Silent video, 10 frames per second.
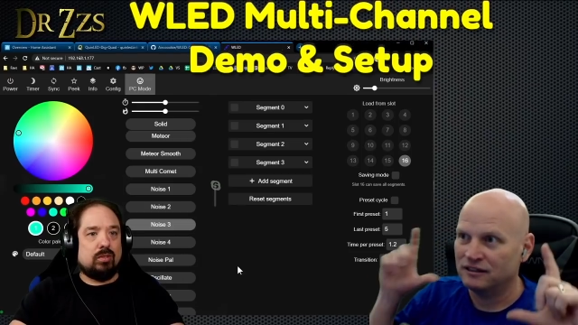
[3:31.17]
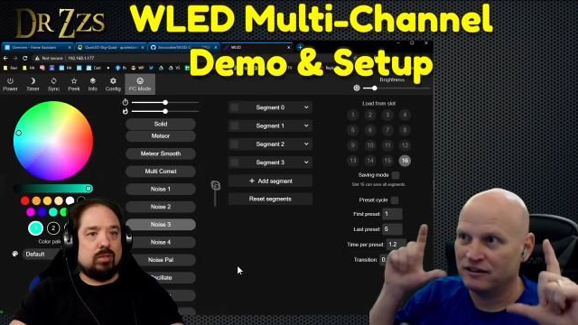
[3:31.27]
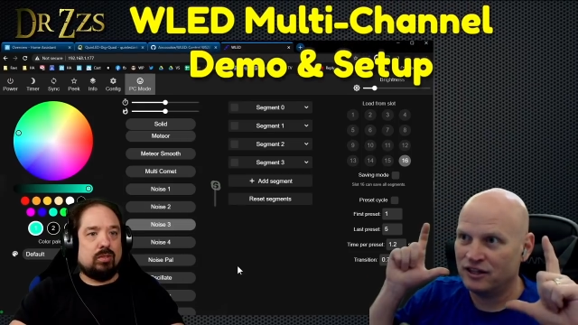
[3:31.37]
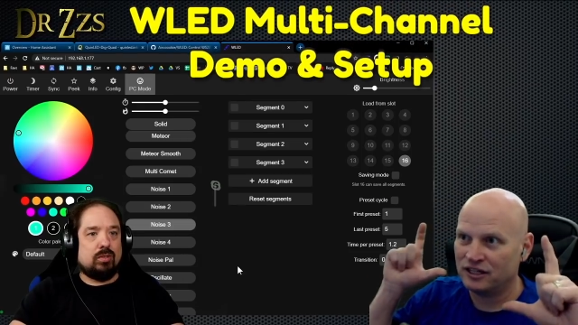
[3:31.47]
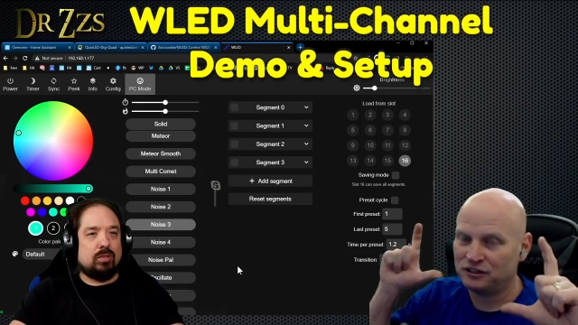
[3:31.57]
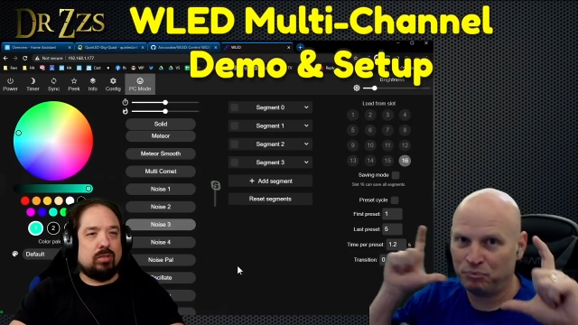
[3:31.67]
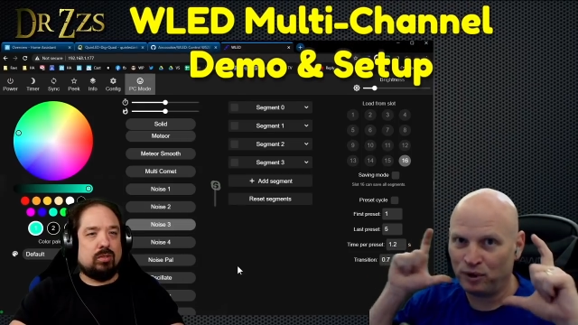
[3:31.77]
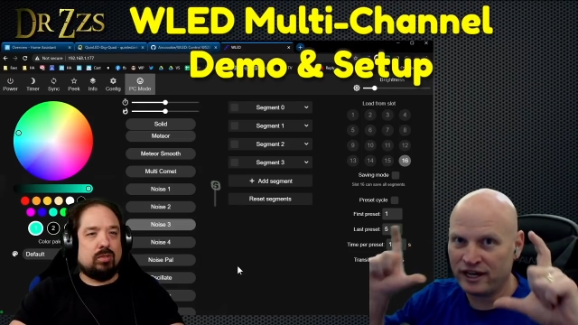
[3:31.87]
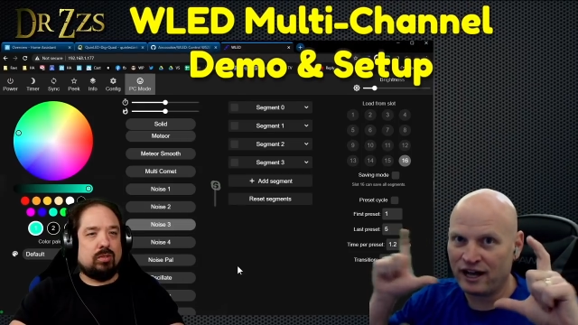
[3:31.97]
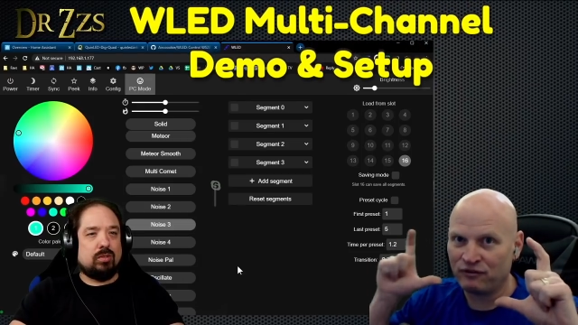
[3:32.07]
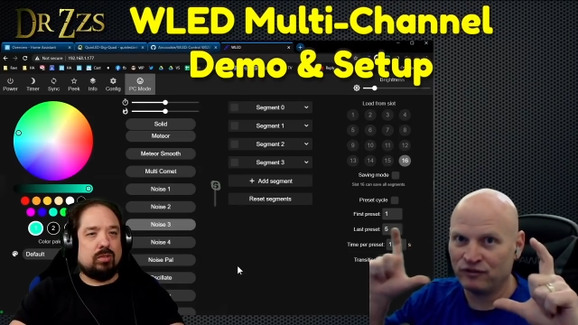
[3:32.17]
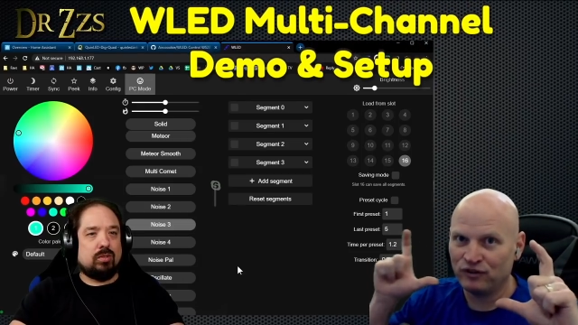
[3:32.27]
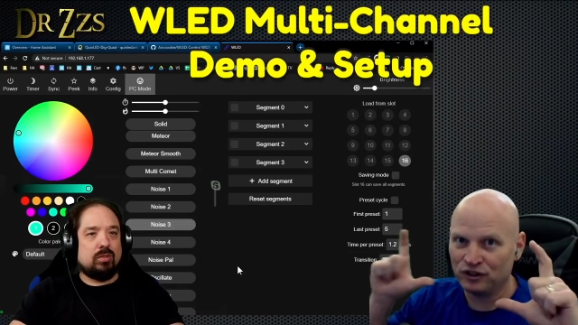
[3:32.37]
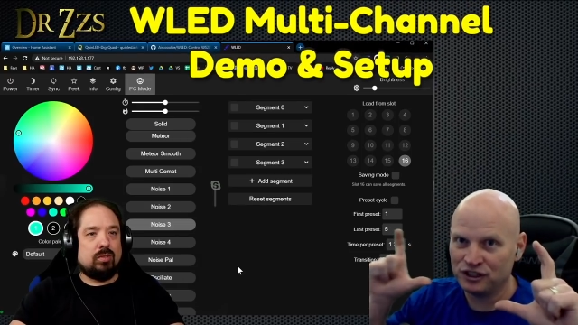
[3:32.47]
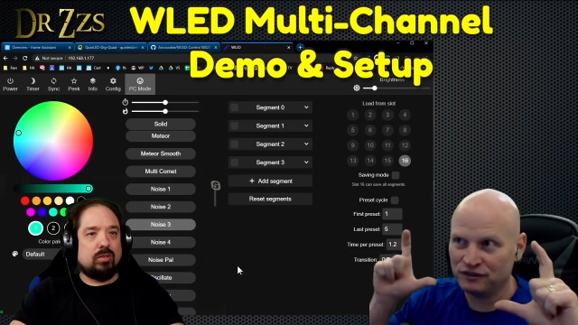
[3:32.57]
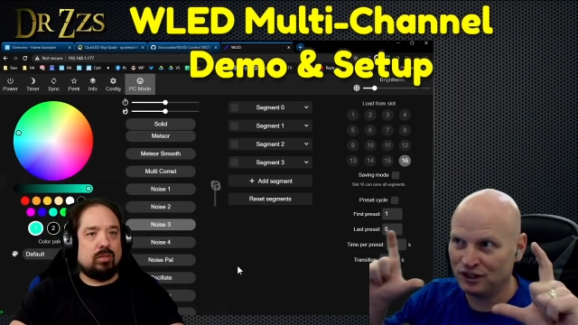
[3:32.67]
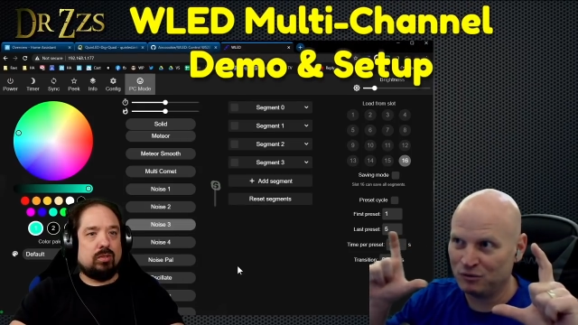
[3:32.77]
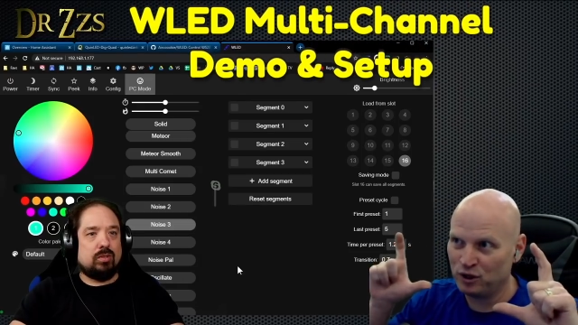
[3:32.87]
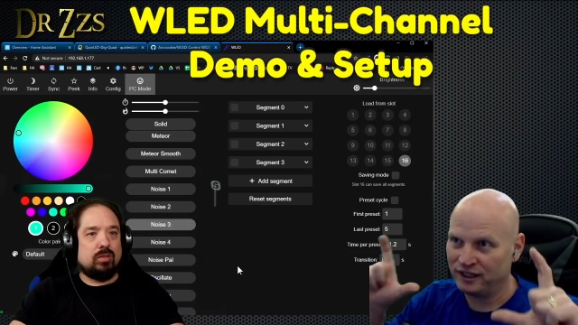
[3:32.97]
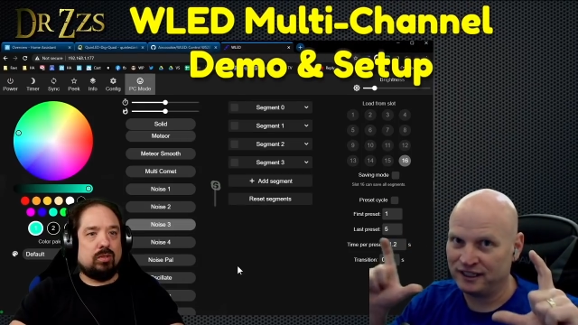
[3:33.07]
Speaker 1: this pre-alpha version of
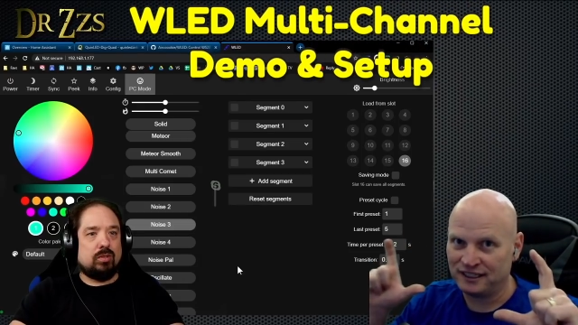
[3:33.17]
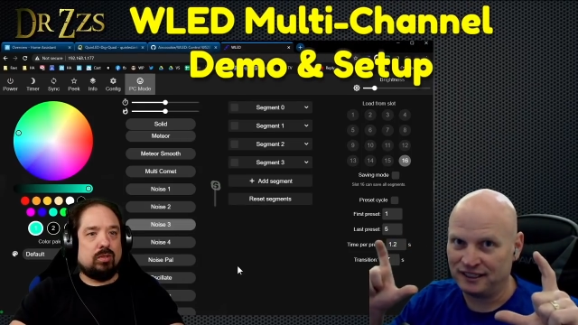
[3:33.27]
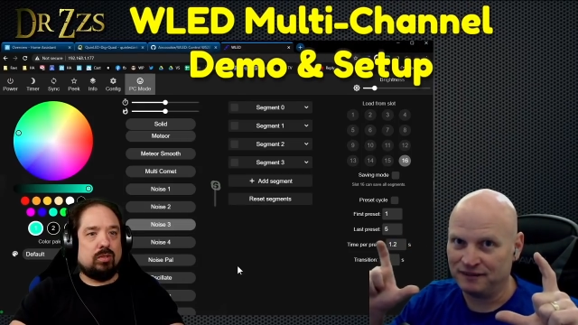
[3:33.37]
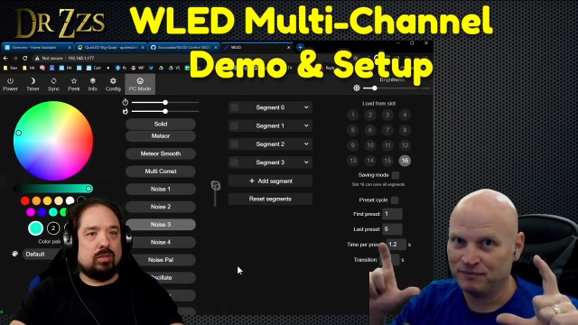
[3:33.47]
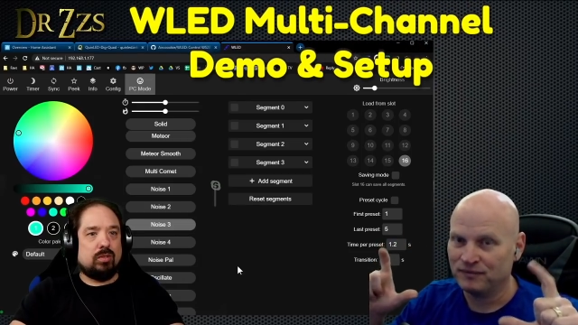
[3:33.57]
W L E D,